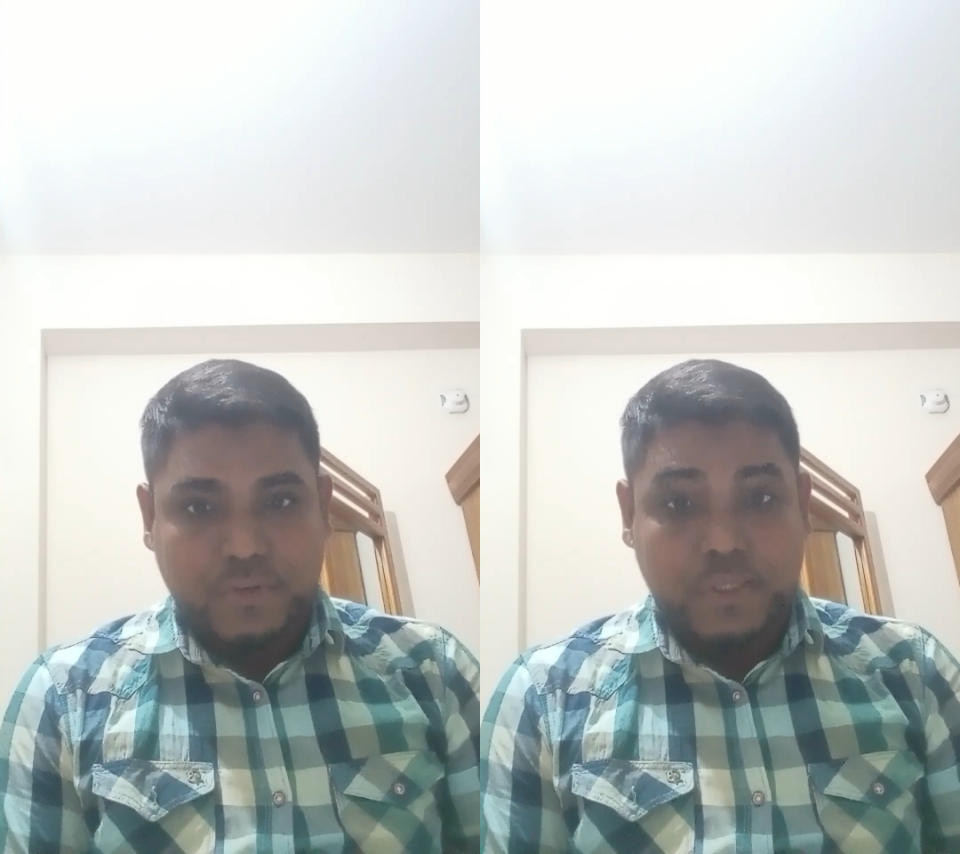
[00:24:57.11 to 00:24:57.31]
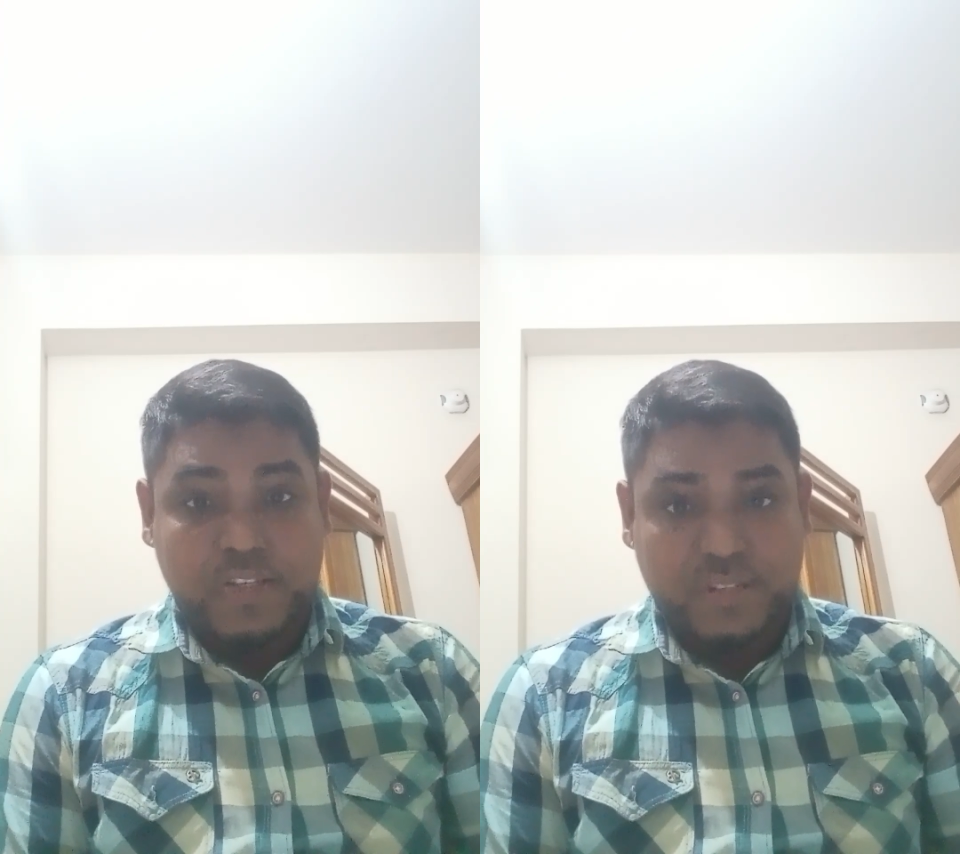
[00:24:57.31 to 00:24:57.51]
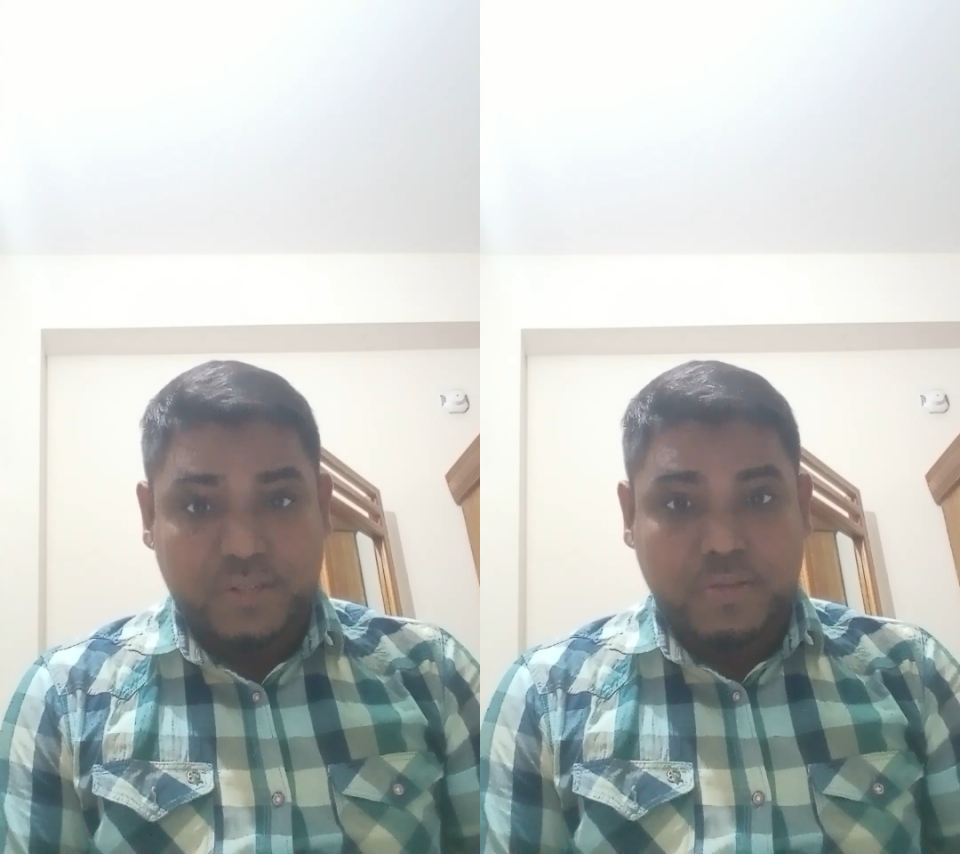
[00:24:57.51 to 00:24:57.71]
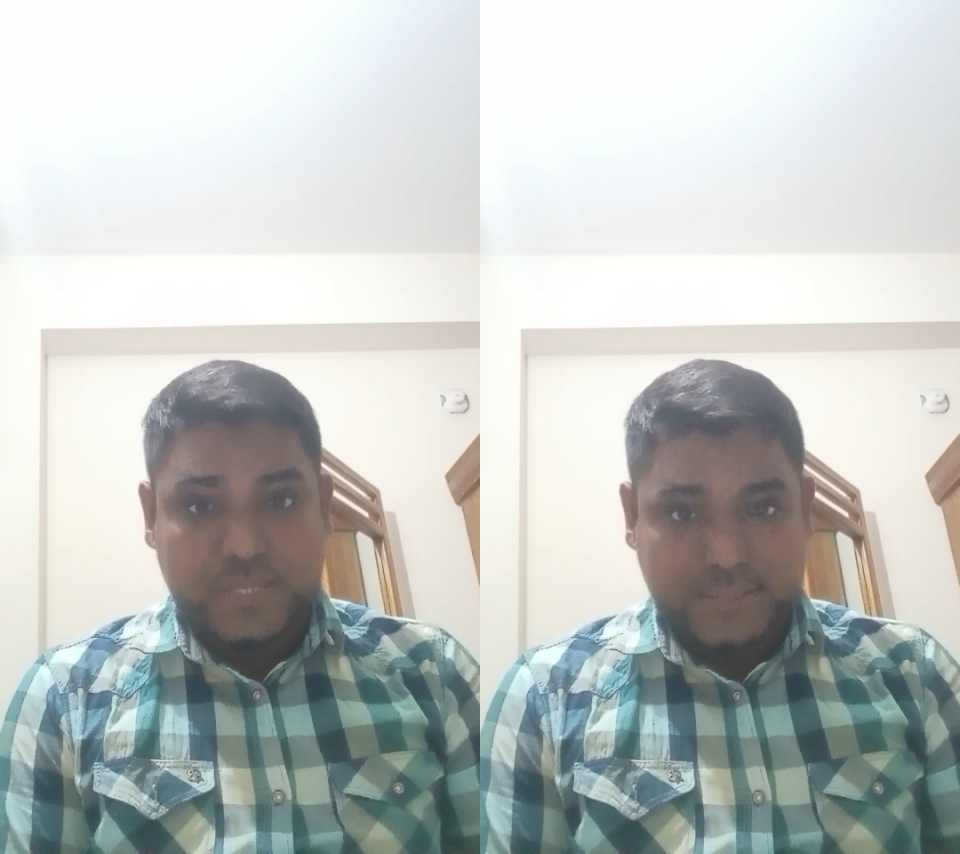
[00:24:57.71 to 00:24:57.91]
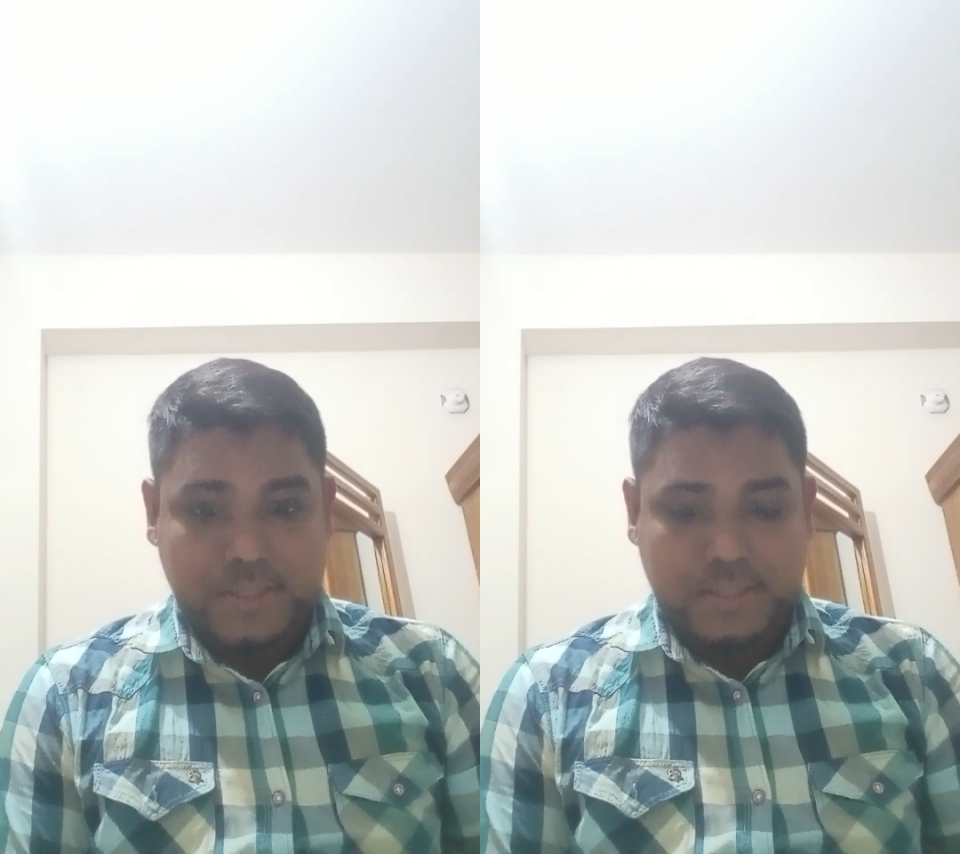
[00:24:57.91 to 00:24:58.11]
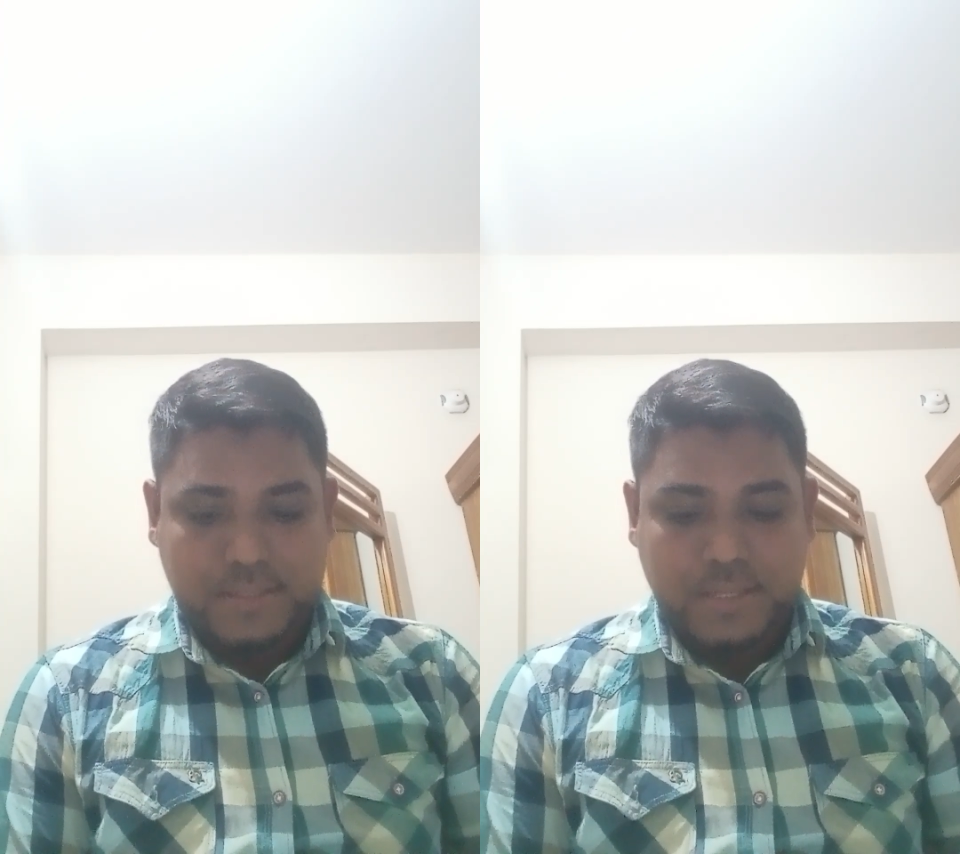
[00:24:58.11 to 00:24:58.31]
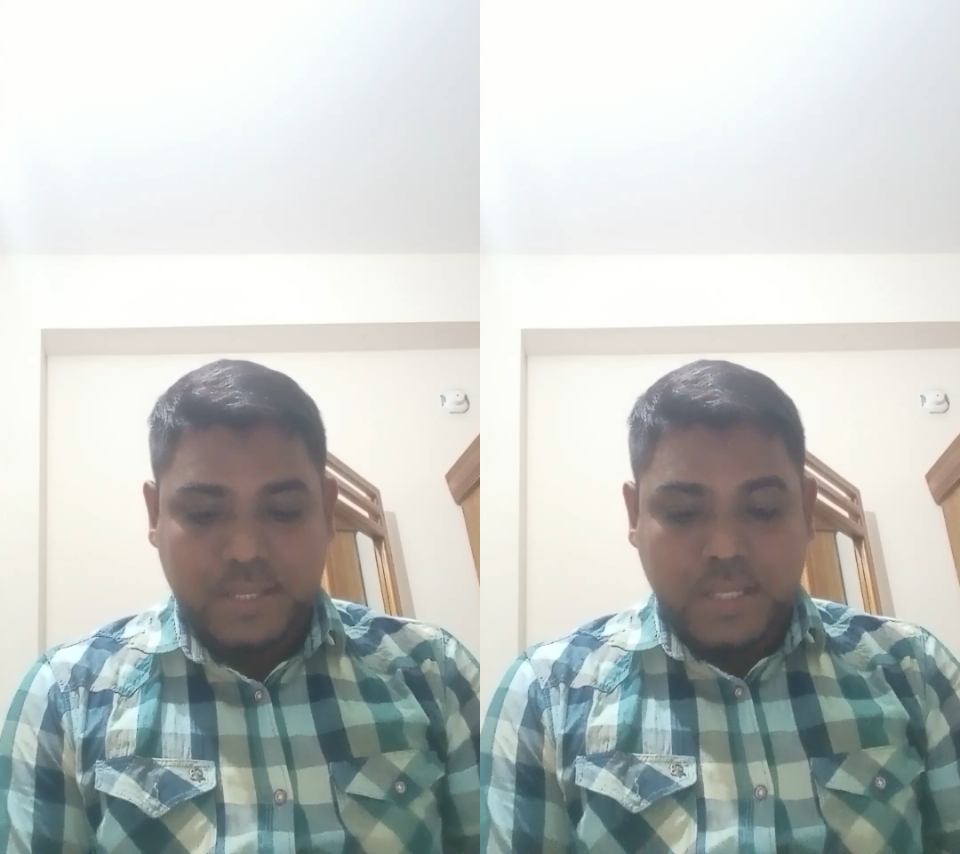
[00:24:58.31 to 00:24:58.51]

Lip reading: the interest of justice.